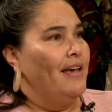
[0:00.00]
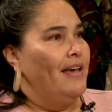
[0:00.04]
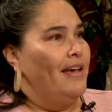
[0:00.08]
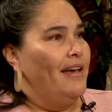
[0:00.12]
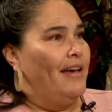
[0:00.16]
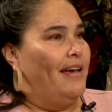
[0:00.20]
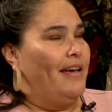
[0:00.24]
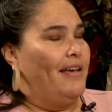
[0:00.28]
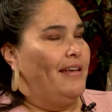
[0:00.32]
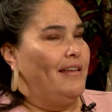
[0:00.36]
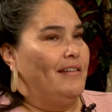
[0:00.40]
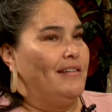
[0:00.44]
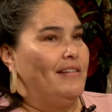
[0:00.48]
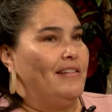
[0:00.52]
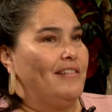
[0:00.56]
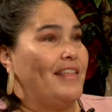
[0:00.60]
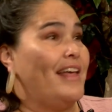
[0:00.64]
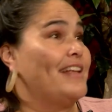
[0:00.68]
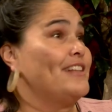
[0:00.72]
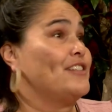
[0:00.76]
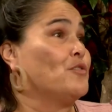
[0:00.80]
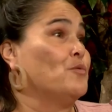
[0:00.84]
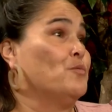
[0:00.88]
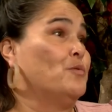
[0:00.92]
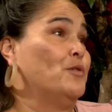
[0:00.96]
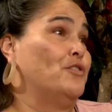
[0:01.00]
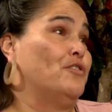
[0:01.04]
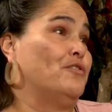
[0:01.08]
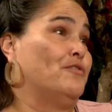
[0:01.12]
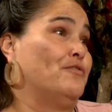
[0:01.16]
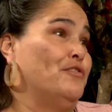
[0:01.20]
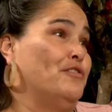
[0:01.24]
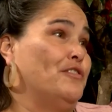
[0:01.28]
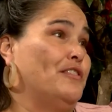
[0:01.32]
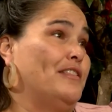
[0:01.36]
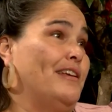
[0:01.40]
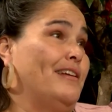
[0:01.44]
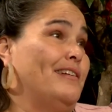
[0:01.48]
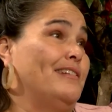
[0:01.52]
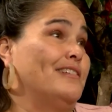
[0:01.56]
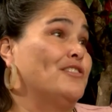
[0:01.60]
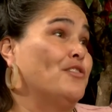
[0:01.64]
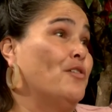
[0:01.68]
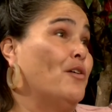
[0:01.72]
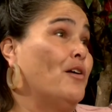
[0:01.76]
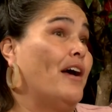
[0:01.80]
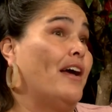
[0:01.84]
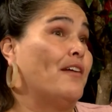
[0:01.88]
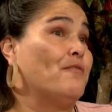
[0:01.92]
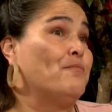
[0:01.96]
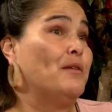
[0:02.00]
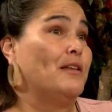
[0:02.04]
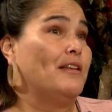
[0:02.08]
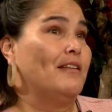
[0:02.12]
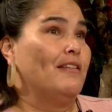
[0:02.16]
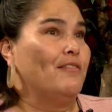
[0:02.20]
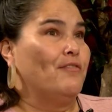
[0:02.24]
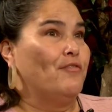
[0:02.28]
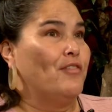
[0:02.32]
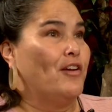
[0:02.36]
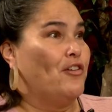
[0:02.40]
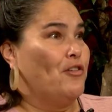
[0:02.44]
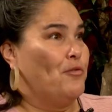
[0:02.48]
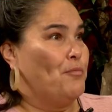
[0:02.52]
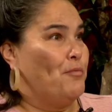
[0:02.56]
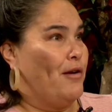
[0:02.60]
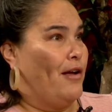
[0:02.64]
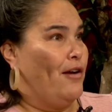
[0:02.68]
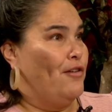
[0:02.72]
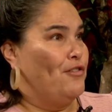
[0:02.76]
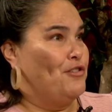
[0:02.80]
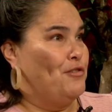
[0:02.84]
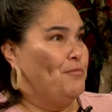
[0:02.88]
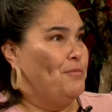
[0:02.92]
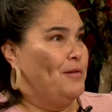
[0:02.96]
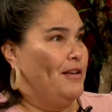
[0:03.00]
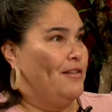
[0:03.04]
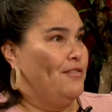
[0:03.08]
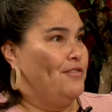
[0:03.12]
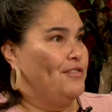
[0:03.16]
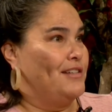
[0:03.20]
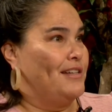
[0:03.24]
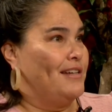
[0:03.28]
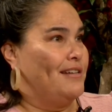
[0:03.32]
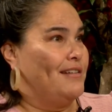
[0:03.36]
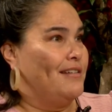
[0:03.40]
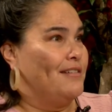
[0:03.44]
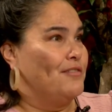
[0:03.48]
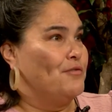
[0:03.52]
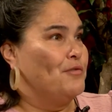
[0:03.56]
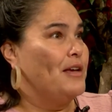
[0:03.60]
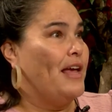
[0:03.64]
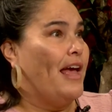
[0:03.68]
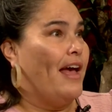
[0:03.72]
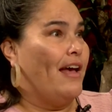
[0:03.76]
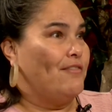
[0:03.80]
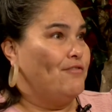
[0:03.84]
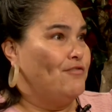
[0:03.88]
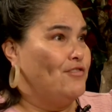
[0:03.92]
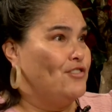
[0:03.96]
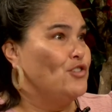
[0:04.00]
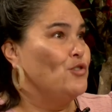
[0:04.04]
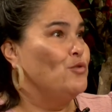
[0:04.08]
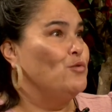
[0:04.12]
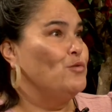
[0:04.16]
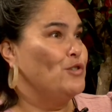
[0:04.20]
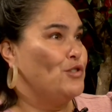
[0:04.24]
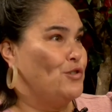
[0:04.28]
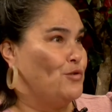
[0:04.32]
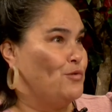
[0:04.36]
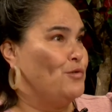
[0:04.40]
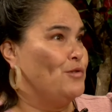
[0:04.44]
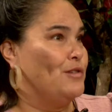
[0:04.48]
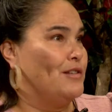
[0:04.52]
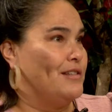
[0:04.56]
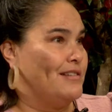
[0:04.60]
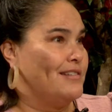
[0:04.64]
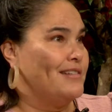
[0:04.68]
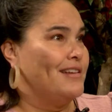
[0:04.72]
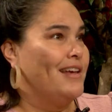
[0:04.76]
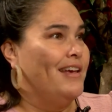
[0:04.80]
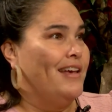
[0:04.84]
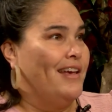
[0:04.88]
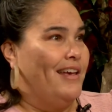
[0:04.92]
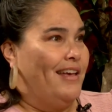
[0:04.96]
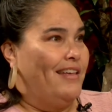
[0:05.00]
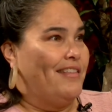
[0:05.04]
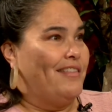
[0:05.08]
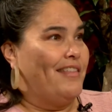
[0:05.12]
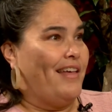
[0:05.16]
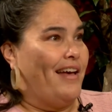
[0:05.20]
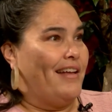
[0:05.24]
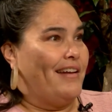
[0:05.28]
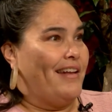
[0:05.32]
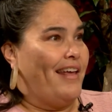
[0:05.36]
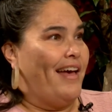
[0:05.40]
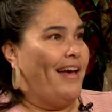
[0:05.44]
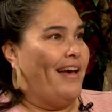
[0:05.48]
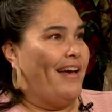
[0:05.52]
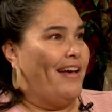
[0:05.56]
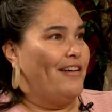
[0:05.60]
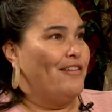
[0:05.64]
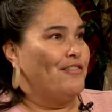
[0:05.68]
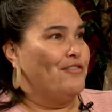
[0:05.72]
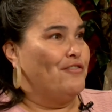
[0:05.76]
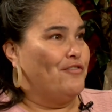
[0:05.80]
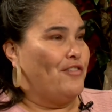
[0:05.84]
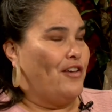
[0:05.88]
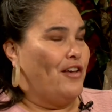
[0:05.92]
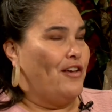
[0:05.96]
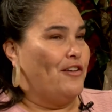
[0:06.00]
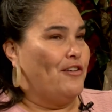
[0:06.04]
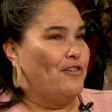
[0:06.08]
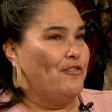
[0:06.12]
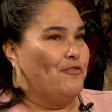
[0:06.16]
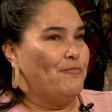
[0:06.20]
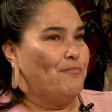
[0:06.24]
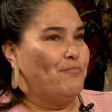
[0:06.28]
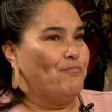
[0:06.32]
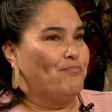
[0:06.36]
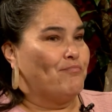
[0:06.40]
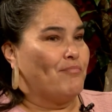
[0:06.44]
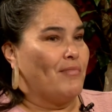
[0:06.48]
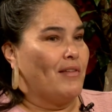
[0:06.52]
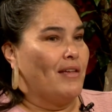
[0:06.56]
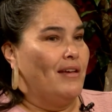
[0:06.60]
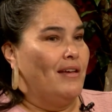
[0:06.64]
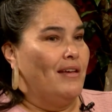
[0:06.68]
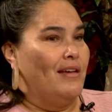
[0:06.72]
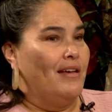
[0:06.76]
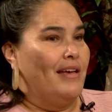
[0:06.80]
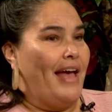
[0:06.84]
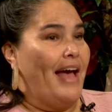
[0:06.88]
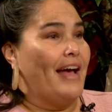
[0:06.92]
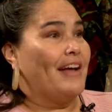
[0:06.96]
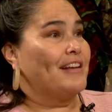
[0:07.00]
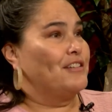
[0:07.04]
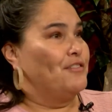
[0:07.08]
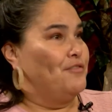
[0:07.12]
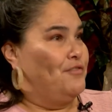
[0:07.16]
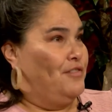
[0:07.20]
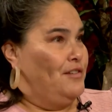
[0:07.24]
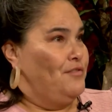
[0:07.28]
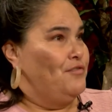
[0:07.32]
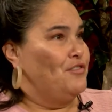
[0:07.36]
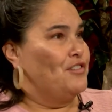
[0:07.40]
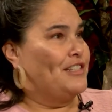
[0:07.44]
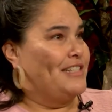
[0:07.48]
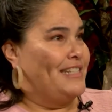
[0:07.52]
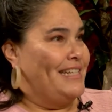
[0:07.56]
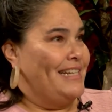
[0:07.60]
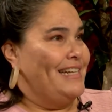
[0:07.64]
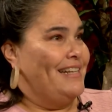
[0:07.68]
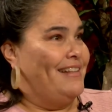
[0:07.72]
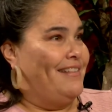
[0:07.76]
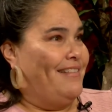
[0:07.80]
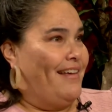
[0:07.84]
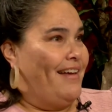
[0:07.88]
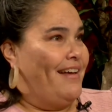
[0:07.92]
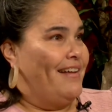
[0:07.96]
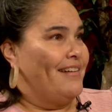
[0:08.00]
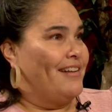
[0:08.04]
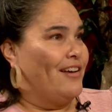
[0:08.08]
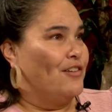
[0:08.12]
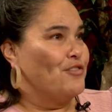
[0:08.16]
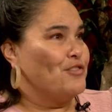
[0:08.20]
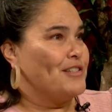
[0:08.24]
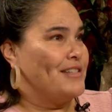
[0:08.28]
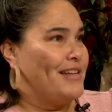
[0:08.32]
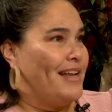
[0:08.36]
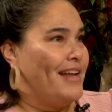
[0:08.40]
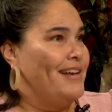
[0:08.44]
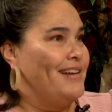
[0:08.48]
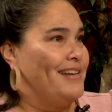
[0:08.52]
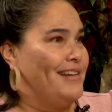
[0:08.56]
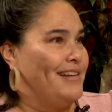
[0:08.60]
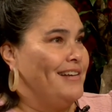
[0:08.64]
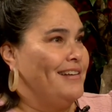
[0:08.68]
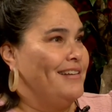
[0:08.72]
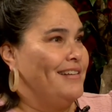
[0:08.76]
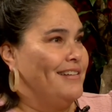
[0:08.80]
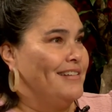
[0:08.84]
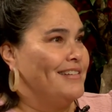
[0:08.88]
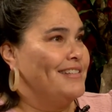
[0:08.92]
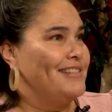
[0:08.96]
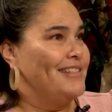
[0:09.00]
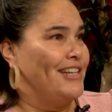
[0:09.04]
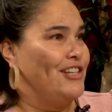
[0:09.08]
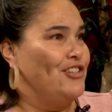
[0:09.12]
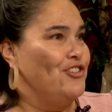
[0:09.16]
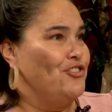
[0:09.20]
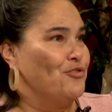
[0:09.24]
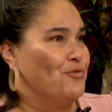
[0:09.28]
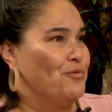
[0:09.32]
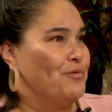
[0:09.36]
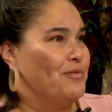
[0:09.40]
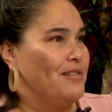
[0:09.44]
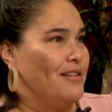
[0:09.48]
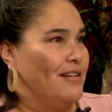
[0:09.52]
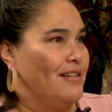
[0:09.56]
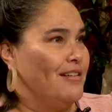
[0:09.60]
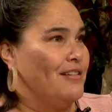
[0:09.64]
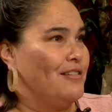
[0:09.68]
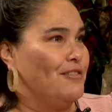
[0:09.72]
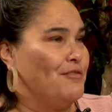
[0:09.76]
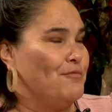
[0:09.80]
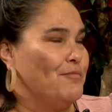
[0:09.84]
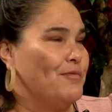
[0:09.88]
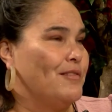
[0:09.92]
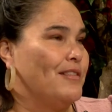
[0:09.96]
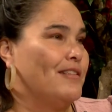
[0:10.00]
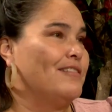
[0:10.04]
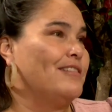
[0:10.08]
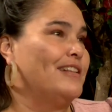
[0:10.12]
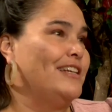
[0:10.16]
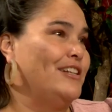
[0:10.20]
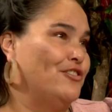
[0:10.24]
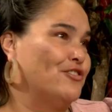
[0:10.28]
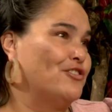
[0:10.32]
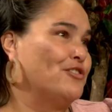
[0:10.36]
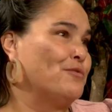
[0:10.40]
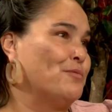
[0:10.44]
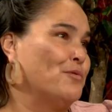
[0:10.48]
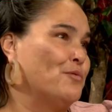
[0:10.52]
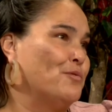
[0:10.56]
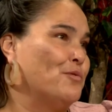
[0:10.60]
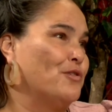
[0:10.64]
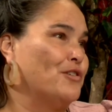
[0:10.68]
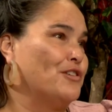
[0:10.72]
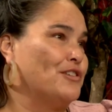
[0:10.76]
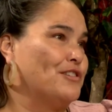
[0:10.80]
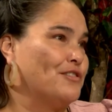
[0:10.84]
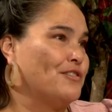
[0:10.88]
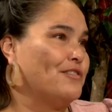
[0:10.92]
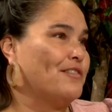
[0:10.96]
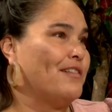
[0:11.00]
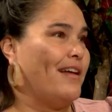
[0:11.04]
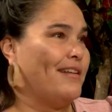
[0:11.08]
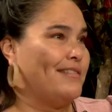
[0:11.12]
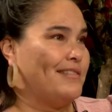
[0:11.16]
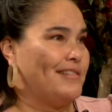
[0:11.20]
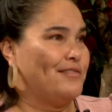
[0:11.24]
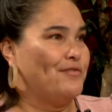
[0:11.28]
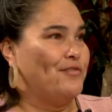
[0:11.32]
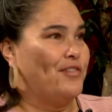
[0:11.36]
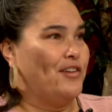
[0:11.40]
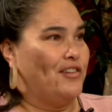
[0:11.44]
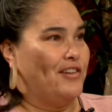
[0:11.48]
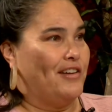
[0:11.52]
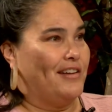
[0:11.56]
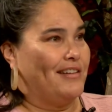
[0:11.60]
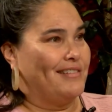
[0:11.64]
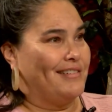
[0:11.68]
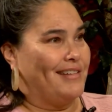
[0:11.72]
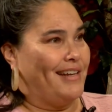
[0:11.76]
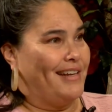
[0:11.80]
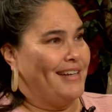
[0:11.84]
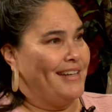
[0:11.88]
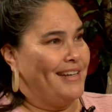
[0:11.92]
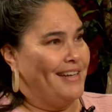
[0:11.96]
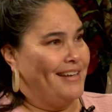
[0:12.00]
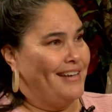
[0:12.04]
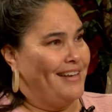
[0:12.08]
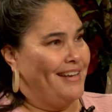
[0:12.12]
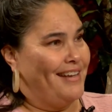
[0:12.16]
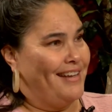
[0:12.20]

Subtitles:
And that's a wonderful thing. So I've been very proud to be able to, we have 2 students that have actively received that outstanding senior leadership award. So that's very exciting.